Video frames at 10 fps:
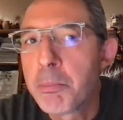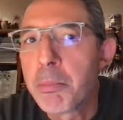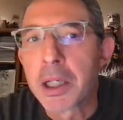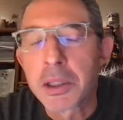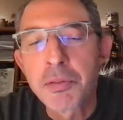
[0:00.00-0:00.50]

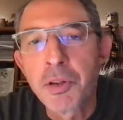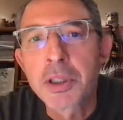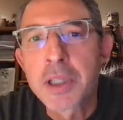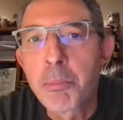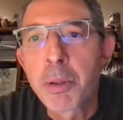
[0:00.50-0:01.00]
impacts. For
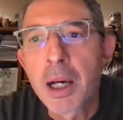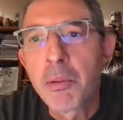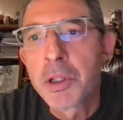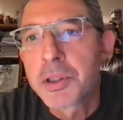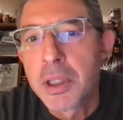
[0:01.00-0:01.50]
example, I
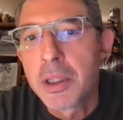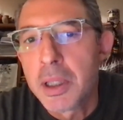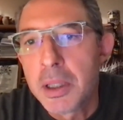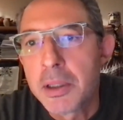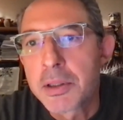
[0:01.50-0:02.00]
was
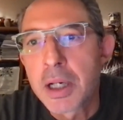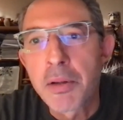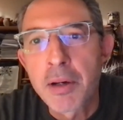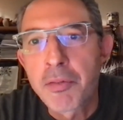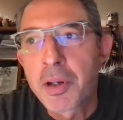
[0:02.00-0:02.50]
in
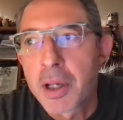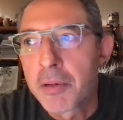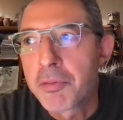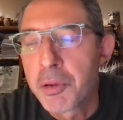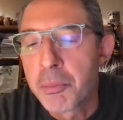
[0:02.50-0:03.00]
South Africa
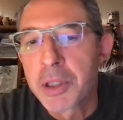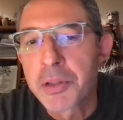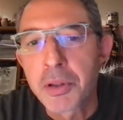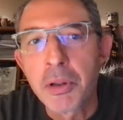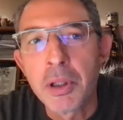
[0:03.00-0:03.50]
a few
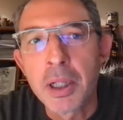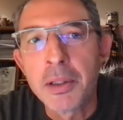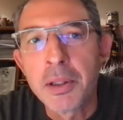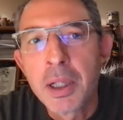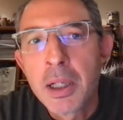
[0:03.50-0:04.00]
months ago, and